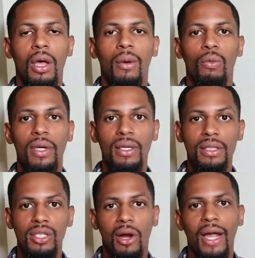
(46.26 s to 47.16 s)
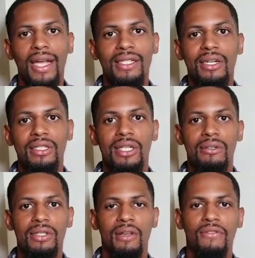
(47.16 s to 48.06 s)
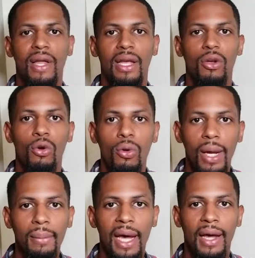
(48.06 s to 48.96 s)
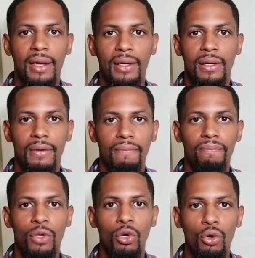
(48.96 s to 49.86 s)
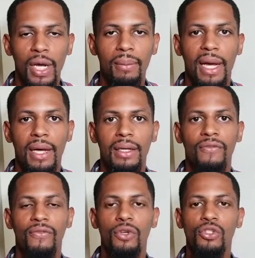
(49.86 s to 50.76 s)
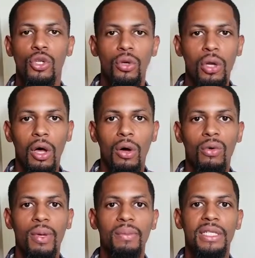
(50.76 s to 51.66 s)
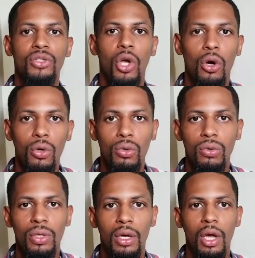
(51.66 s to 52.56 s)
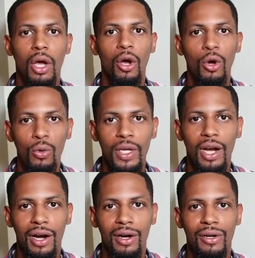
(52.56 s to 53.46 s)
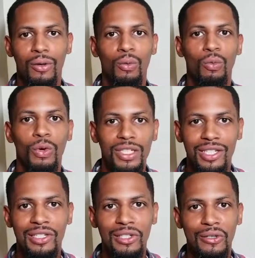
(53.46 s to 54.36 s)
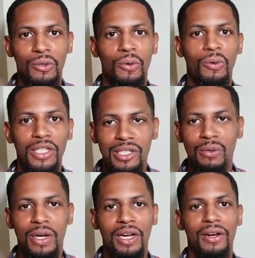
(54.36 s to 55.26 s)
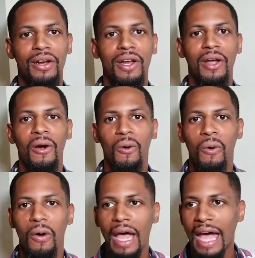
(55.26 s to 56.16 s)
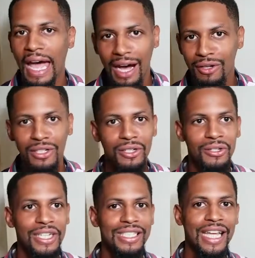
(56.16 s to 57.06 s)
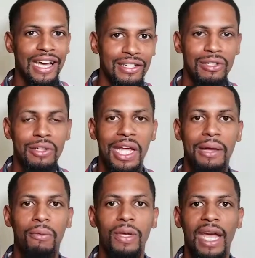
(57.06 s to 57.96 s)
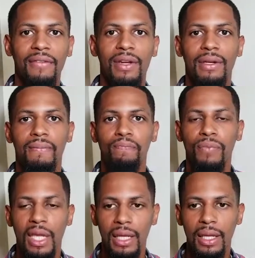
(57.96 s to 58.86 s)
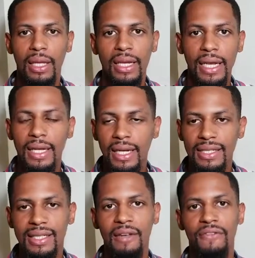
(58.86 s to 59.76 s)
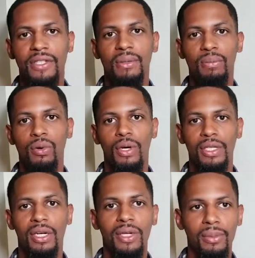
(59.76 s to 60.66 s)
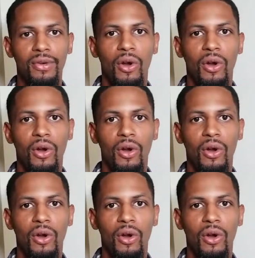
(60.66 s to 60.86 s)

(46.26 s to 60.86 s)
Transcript: we start asking ourselves stuff like, who am I? Who am I? For so long, we've been told who we are, what to do, what to wear, how to do this, how to do that. We haven't. And that stuff is important. Don't get me